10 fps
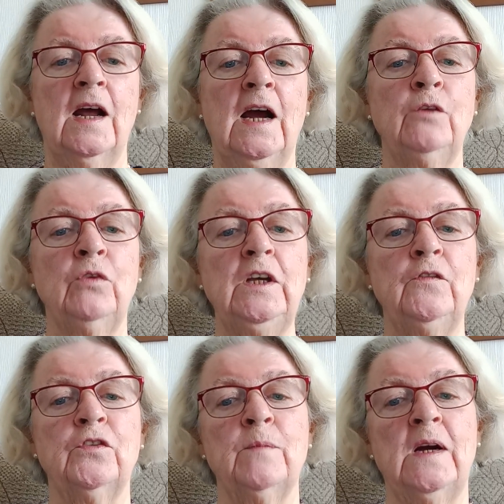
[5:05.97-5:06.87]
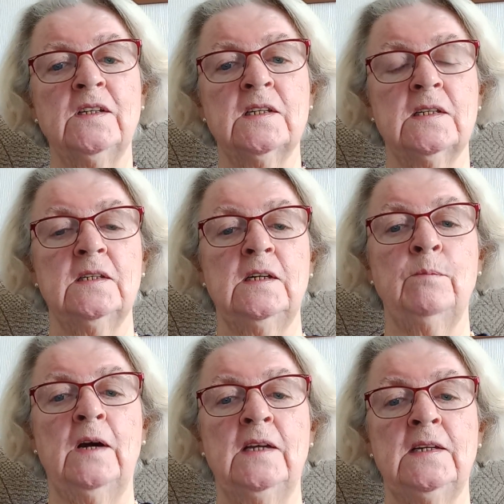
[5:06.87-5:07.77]
I read from our study
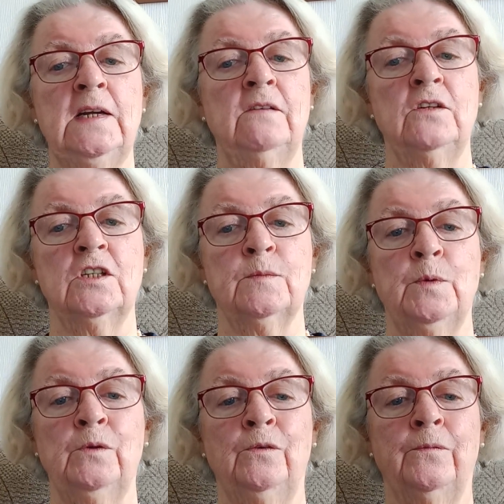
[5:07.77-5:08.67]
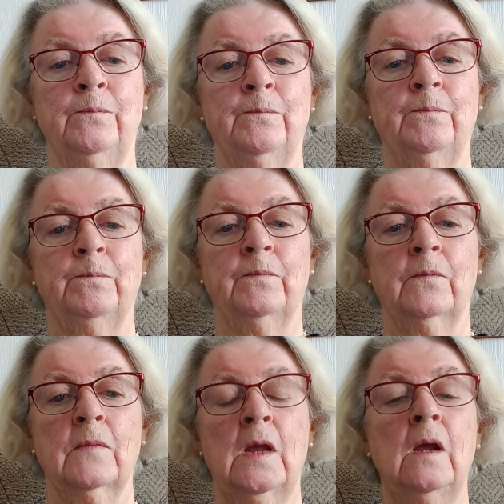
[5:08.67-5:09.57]
by Darren Spoo.
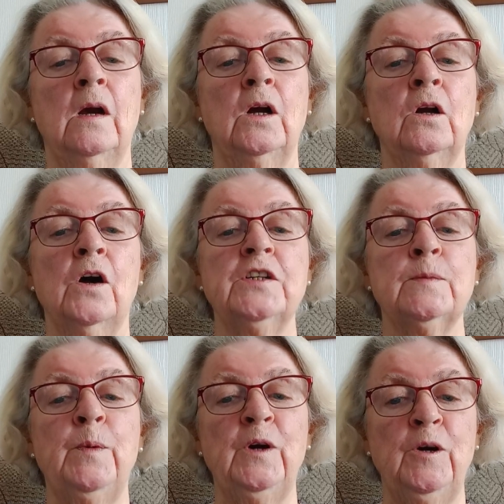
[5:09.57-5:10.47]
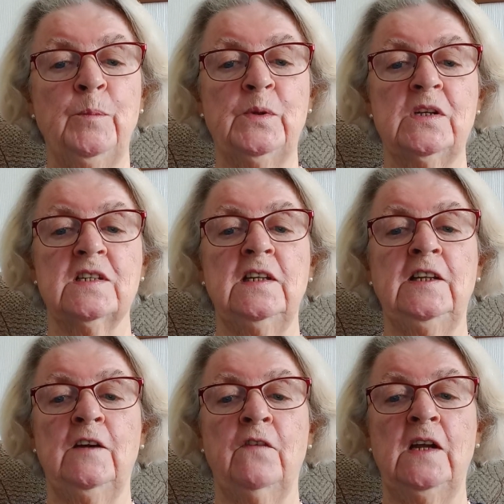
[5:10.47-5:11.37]
God's purpose in
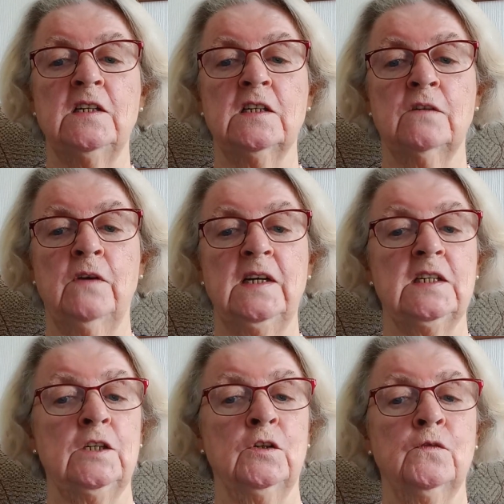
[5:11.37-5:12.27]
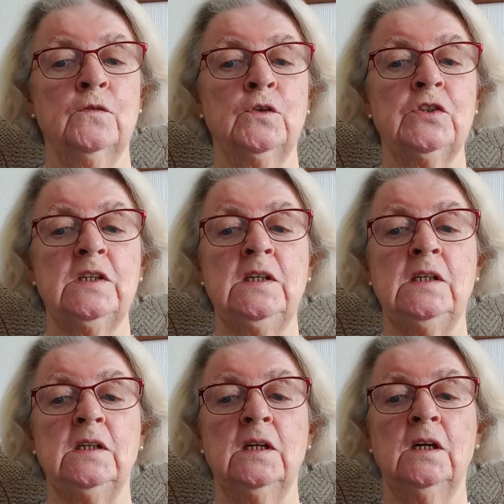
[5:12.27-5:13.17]
the events of Exodus
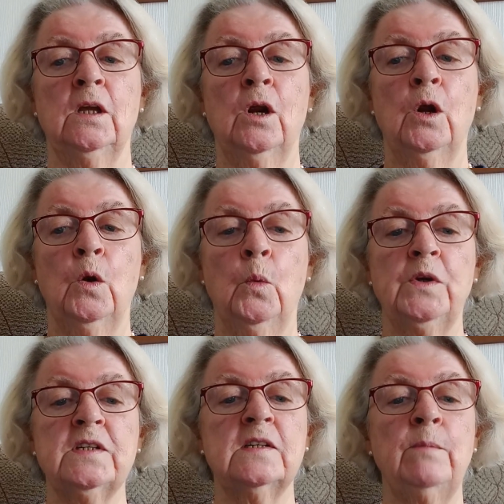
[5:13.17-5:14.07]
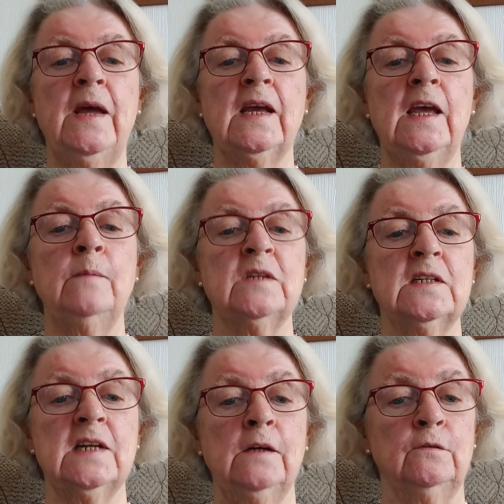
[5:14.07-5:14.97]
14 was to make
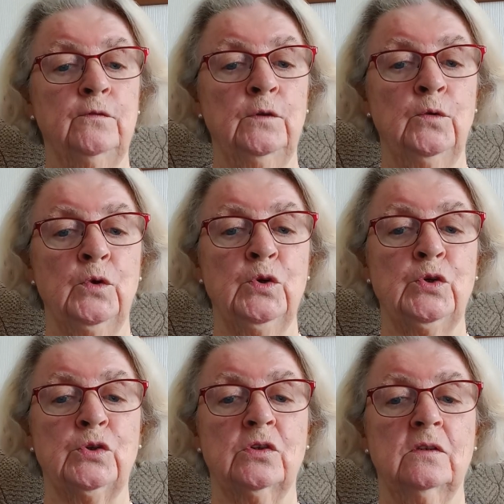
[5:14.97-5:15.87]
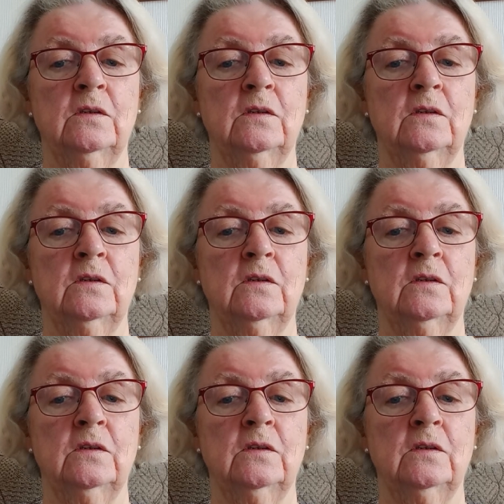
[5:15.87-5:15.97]
himself look good.